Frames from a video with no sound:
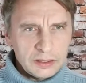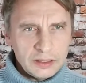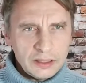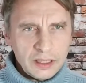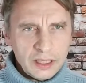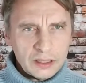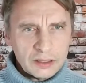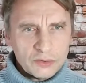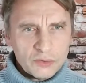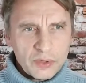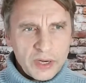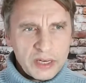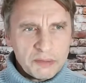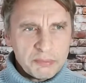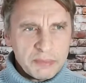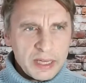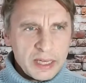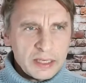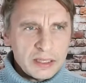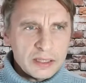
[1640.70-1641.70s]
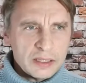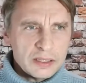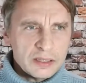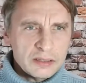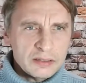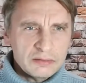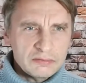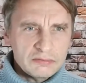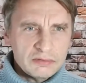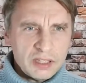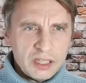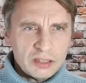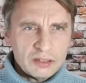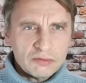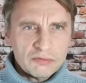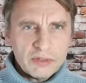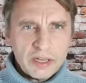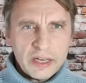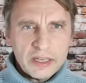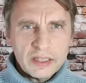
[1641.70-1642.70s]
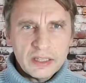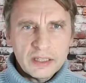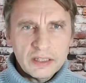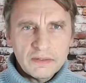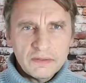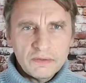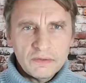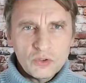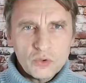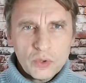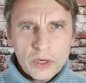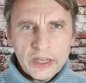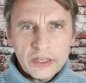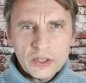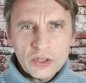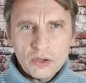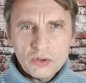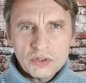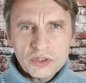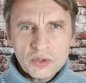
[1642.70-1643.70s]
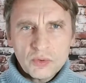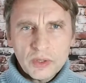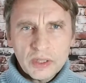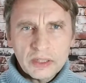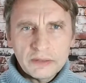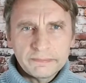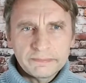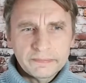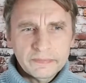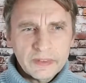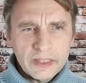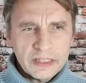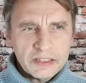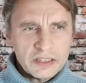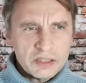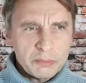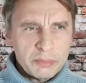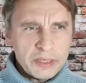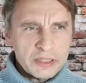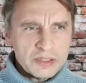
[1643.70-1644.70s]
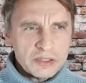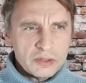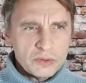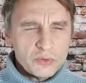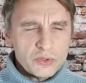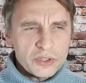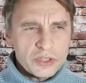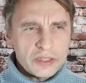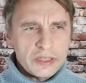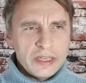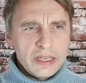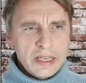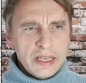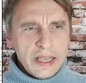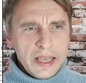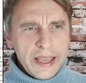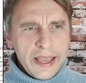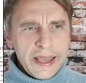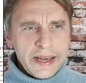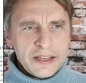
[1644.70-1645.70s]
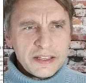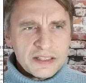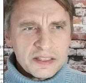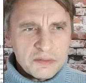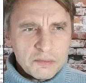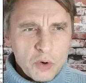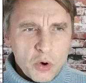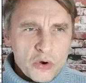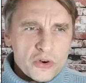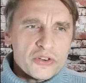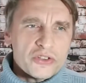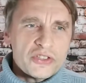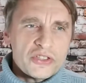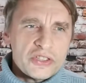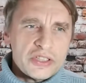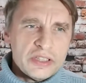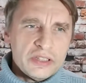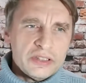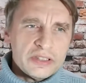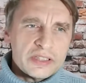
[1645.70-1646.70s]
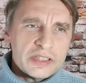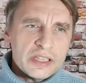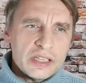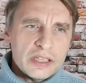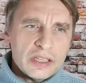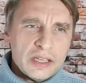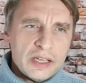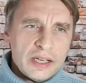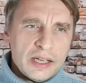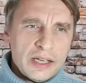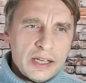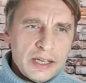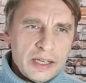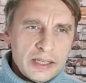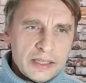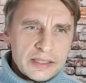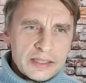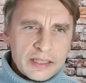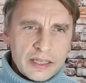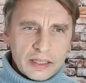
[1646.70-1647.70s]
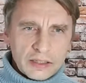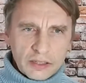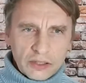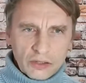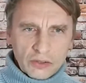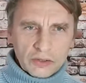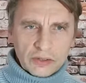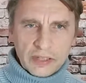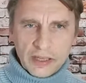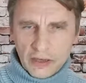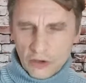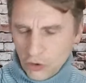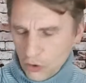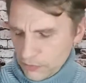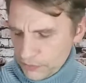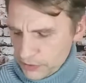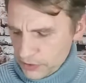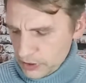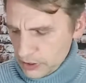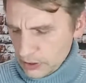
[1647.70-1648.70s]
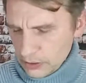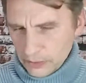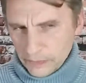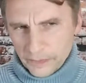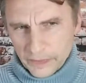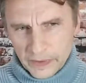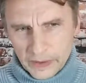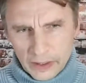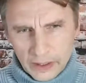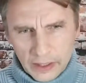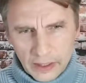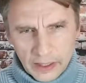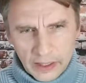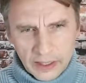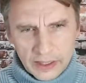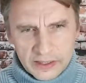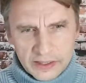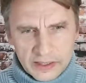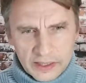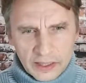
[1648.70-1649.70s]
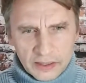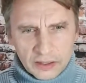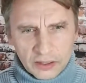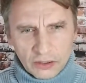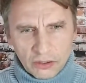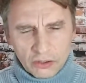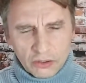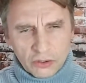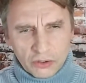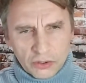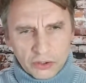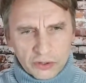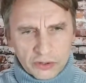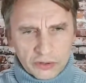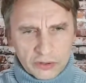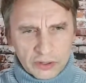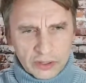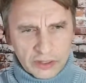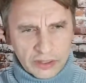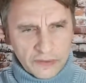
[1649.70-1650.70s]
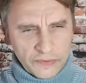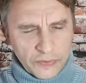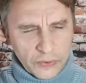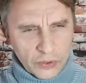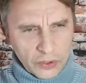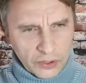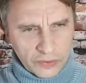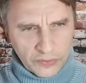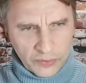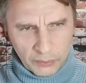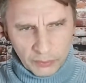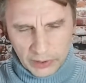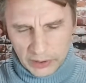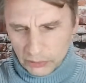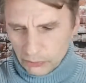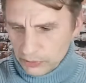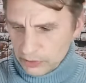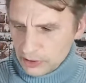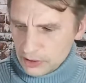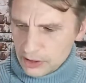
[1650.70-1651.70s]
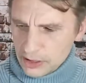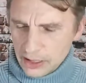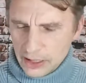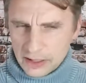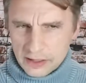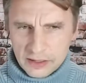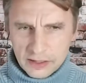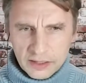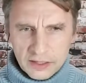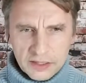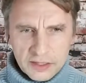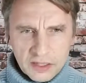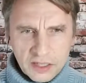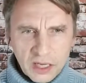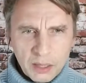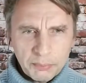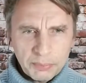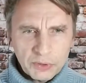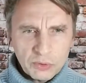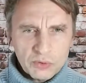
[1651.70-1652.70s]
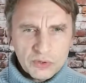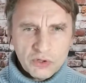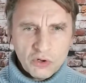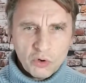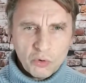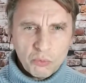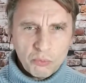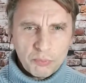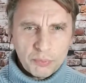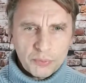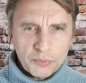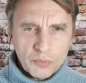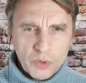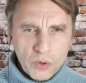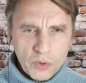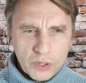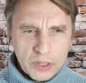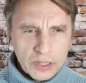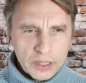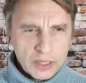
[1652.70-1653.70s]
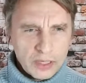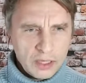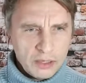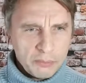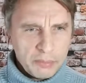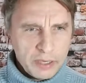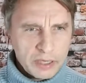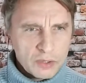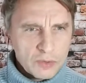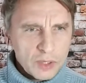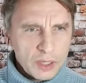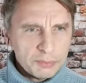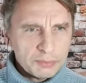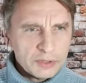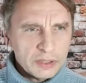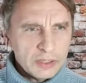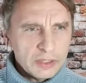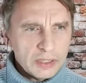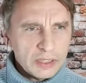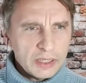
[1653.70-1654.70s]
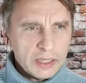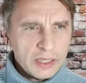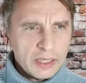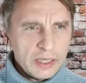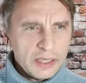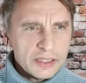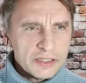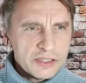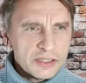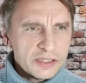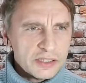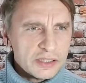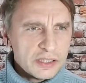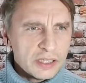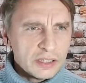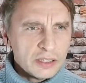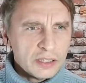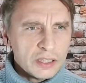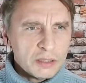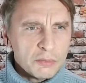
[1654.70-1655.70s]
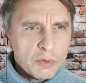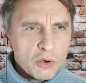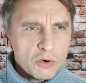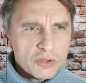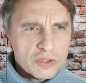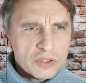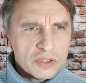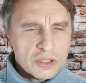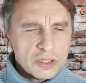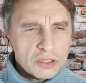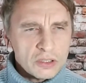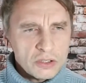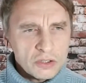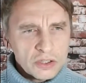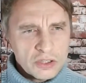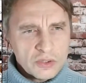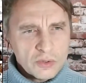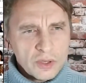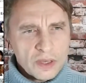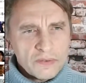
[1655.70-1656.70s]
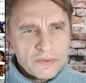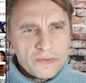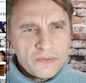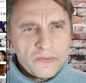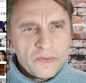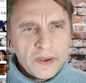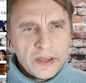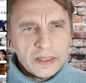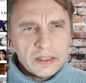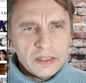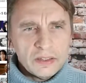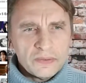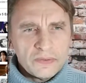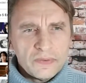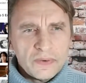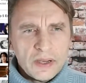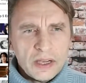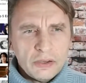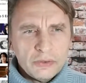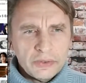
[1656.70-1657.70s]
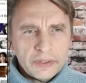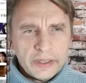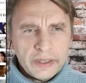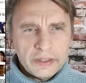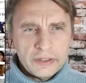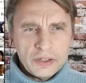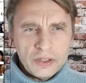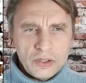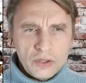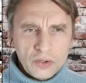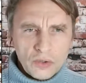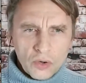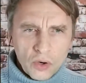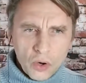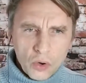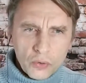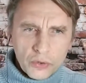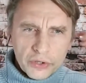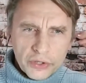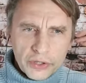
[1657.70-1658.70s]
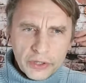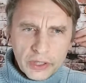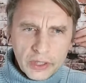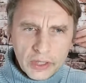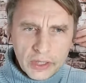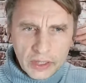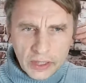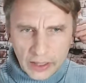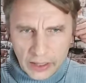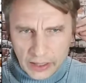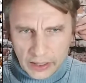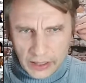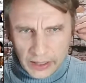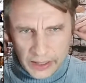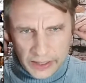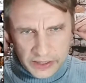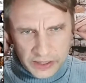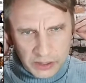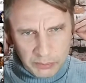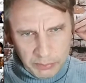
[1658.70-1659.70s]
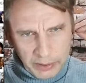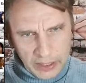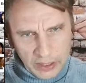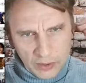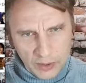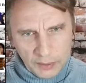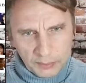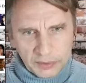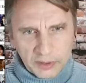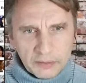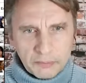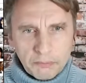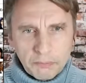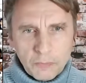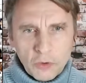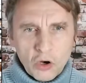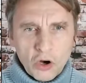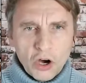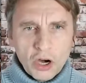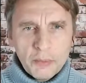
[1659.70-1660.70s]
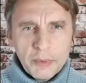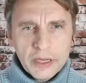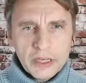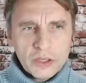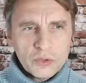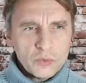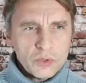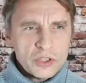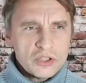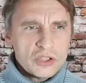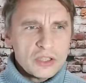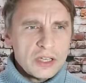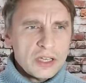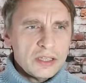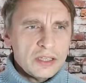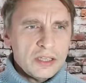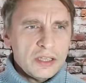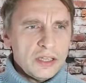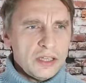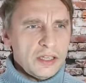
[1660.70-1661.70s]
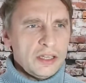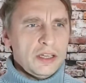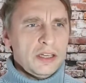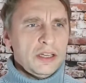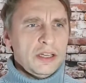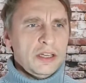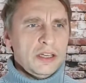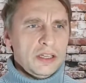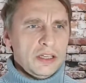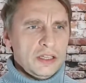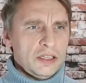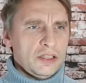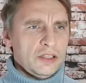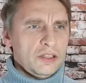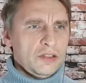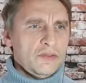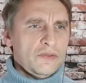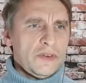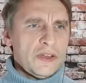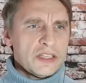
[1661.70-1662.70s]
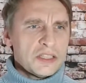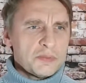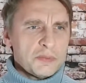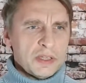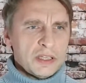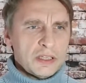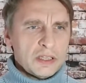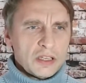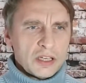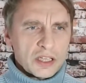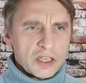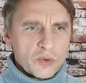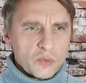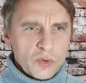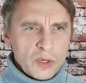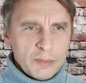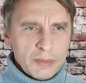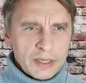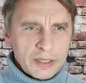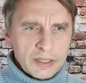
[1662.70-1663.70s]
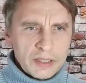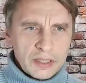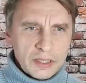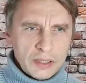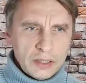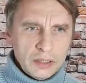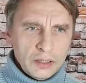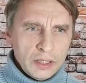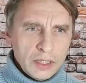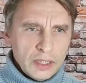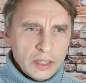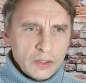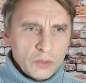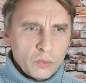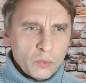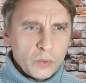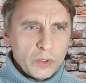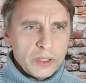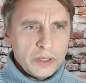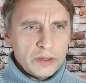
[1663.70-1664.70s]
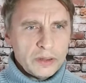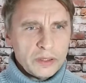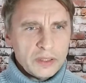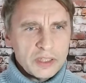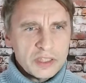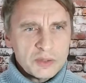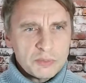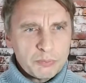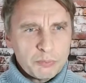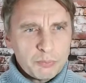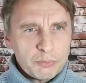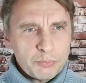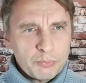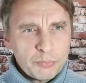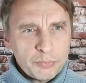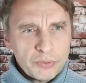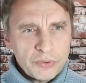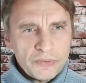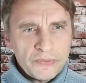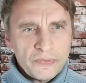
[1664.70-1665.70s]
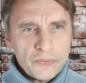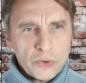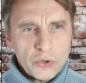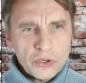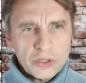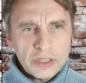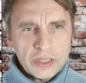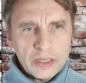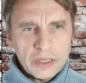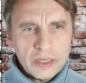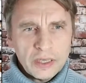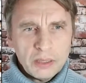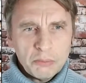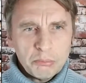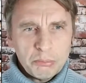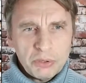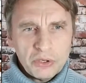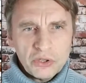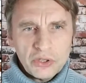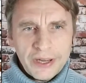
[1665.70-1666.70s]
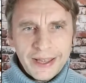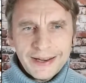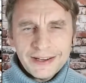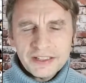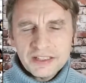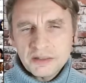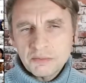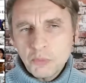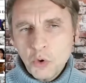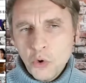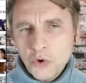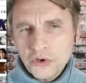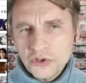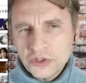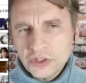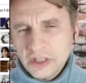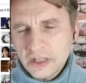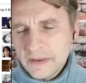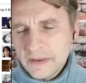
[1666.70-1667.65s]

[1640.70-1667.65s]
Not great, man. Not great. Dry your own squid. That's the best solution. Edison Motors seals SsangYong takeover deal. SsangYong, or if you're not familiar with these guys, I guess the company was going broke, bankrupt. And SsangYong Motors looks to have finally found a new owner as the bankrupt carmaker reached an investment agreement deal with its preferred bidder, Edison Motors.